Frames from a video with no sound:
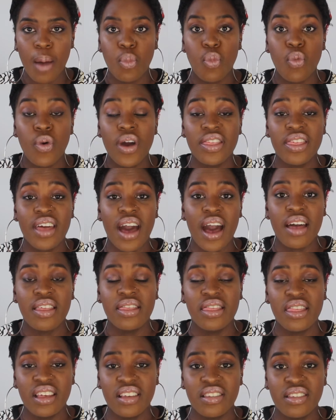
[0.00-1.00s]
whether
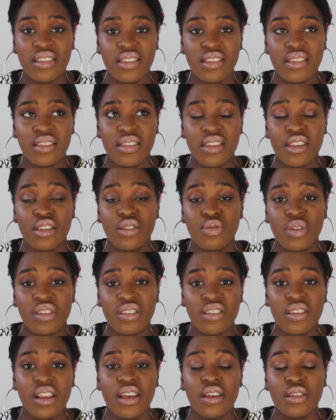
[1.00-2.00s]
this
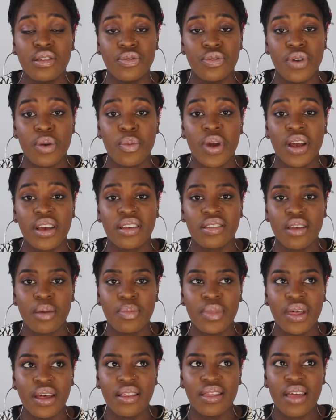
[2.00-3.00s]
resilience framework is
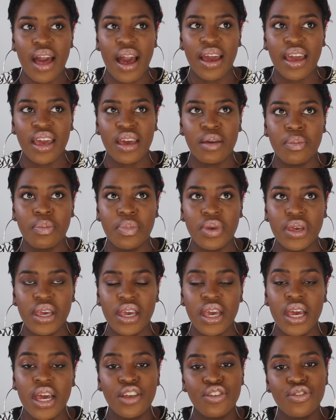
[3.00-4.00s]
something that can
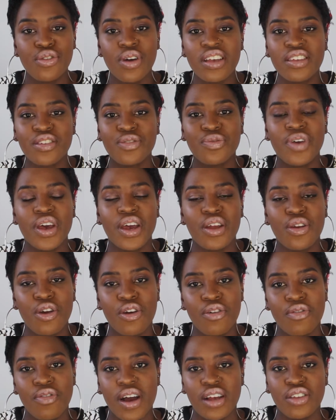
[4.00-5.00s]
be transferred
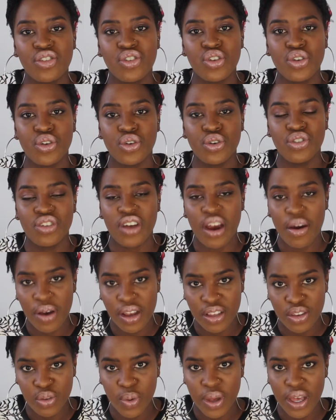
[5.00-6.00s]
over to
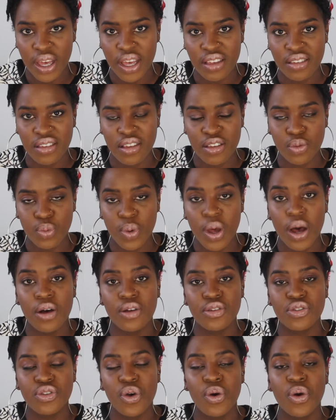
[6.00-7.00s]
direct workers as well.
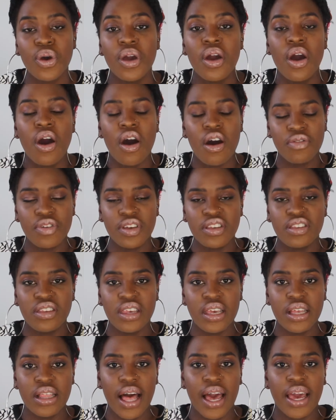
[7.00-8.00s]
So
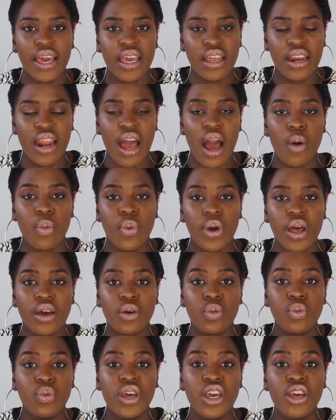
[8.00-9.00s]
obviously, like in our work,
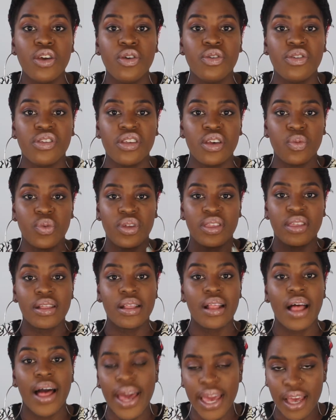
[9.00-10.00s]
we use it with
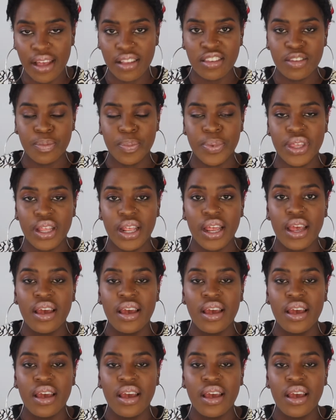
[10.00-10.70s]
clients, but